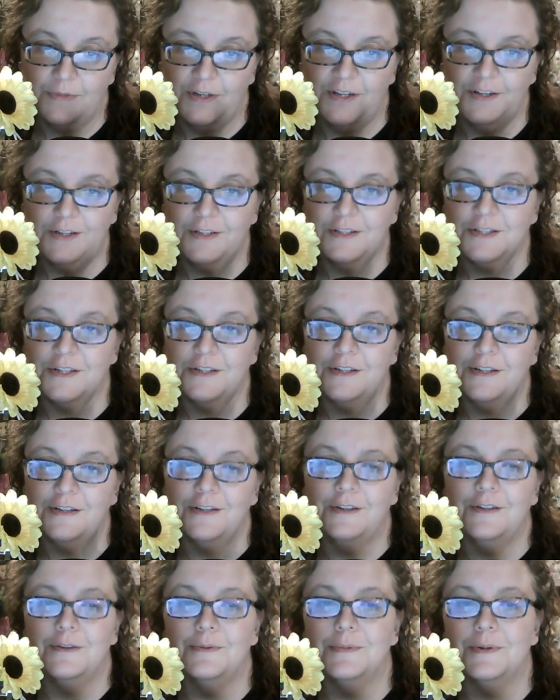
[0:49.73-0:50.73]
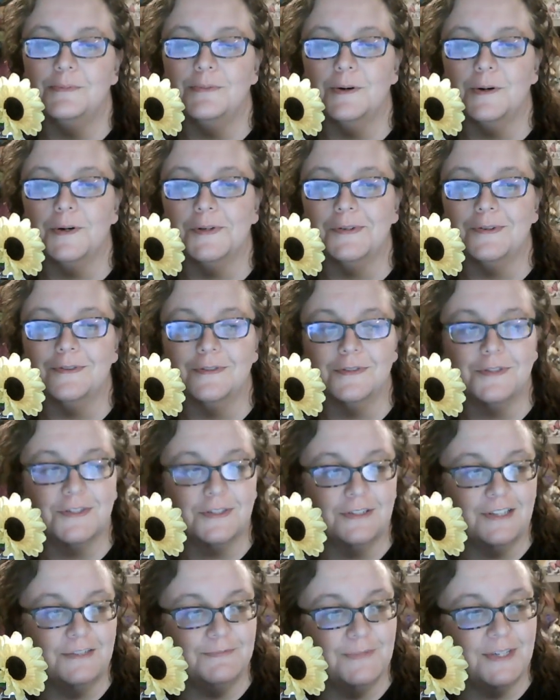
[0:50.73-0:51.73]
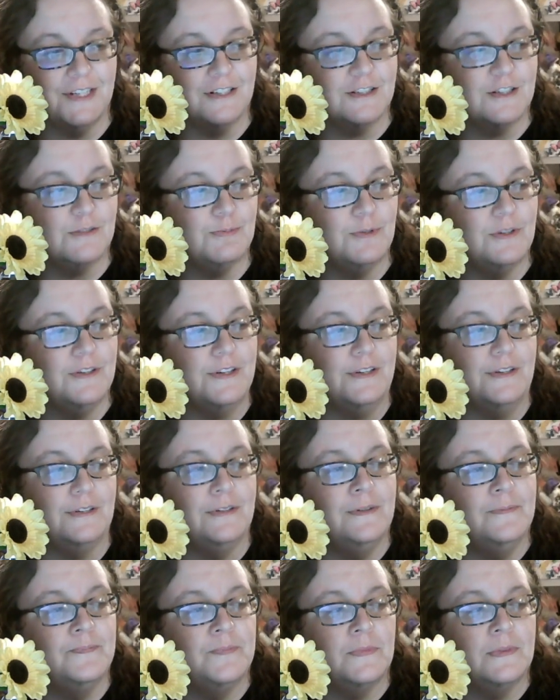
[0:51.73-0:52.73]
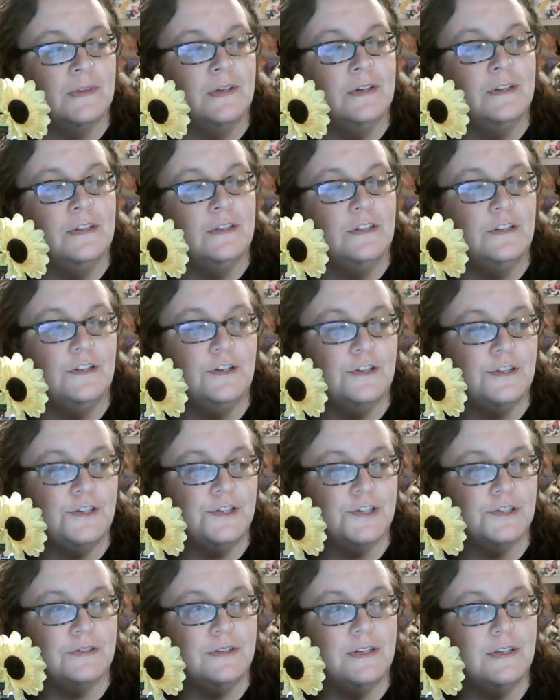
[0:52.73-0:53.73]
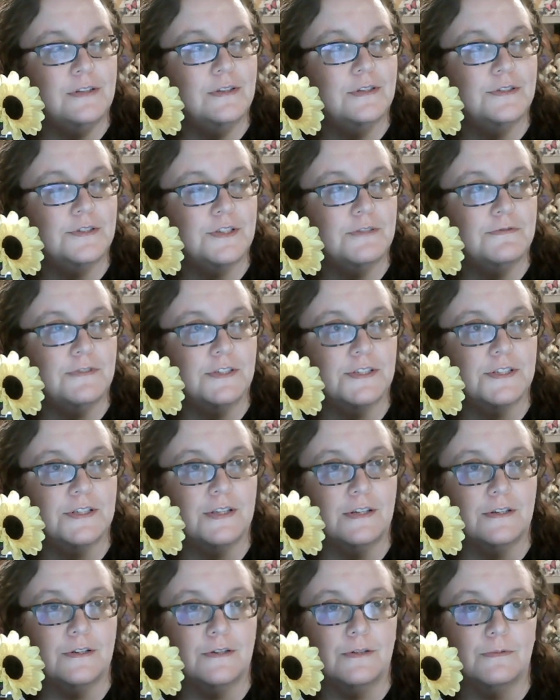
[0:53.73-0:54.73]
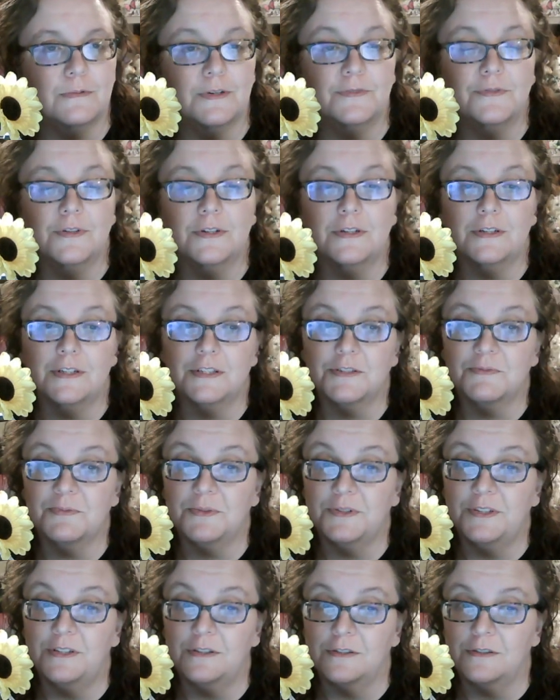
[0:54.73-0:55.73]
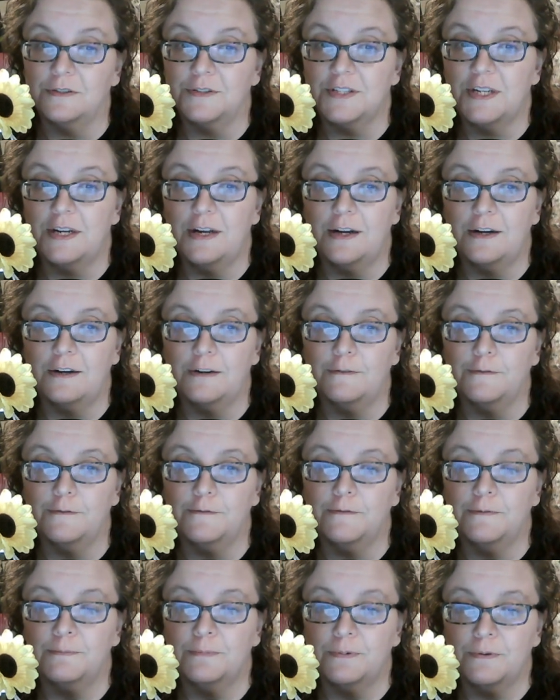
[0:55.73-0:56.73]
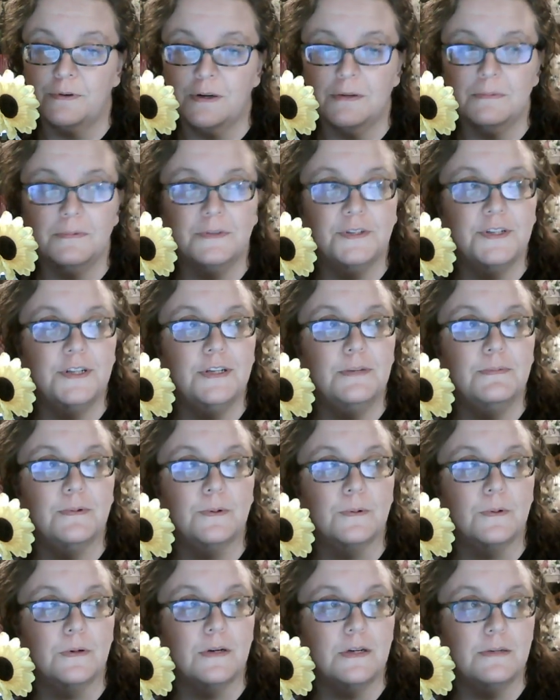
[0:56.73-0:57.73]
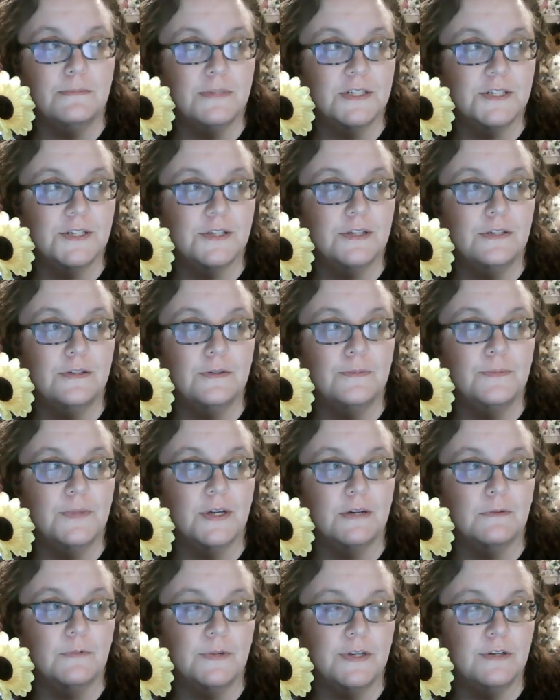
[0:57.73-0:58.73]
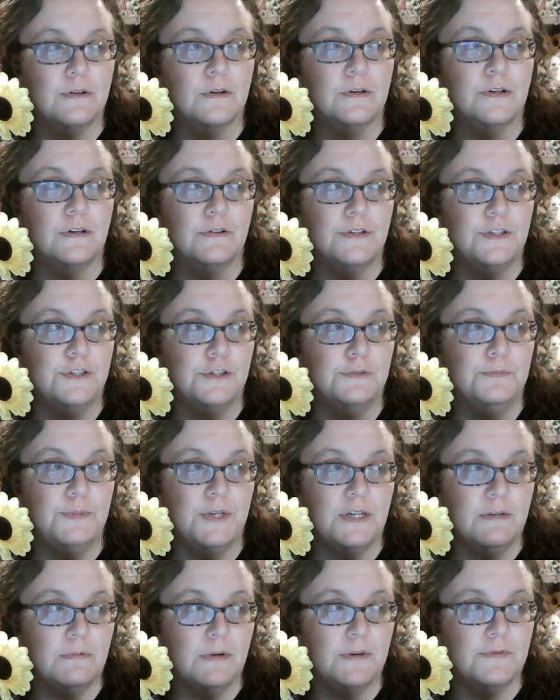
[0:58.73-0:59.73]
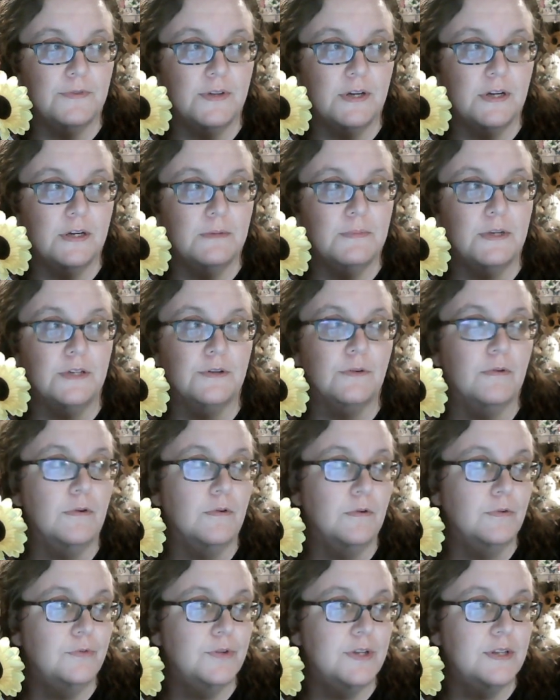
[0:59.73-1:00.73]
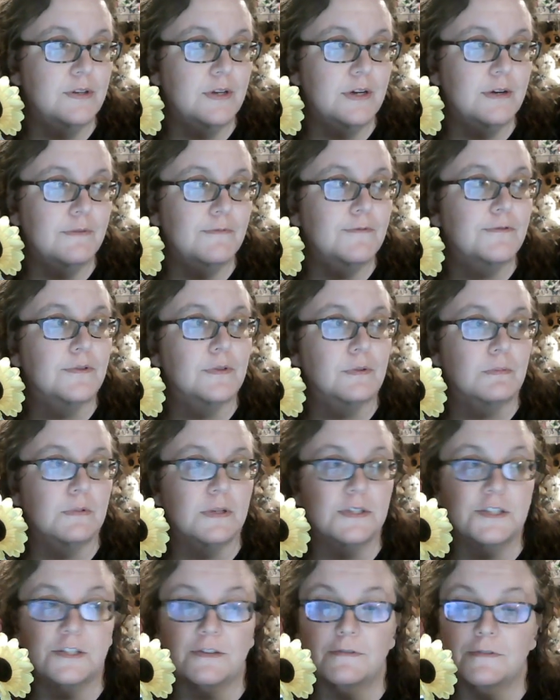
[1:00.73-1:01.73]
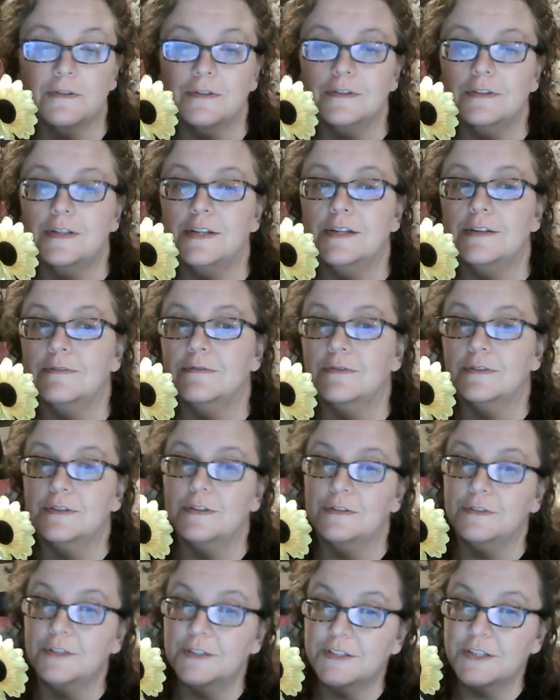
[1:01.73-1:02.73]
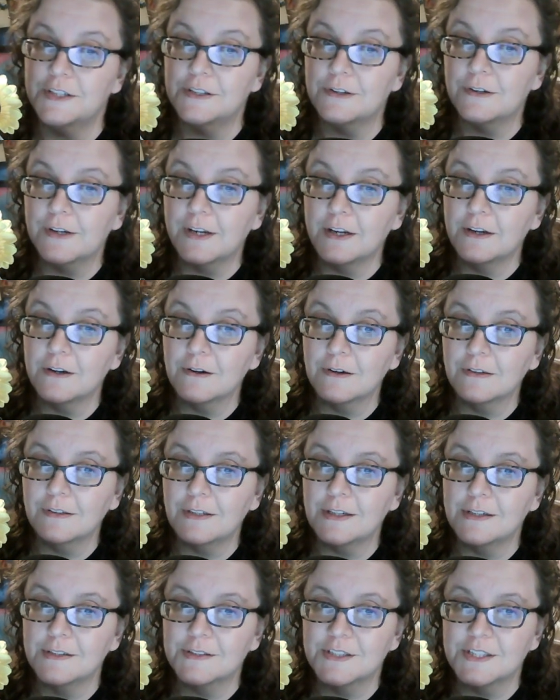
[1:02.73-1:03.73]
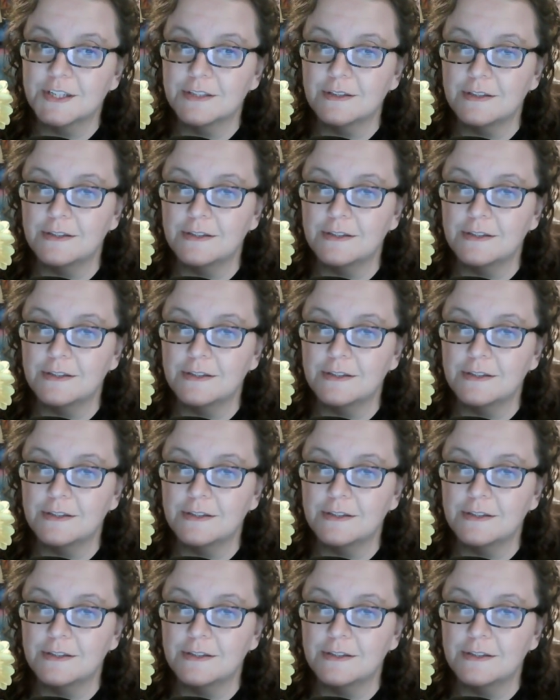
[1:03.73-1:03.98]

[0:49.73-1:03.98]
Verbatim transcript: Easy, human partners, let me explain. Usually, those of us that are with the gods for years have probably promise them that we are going to be with them and only them for the rest of our life. We're going to dedicate our lives to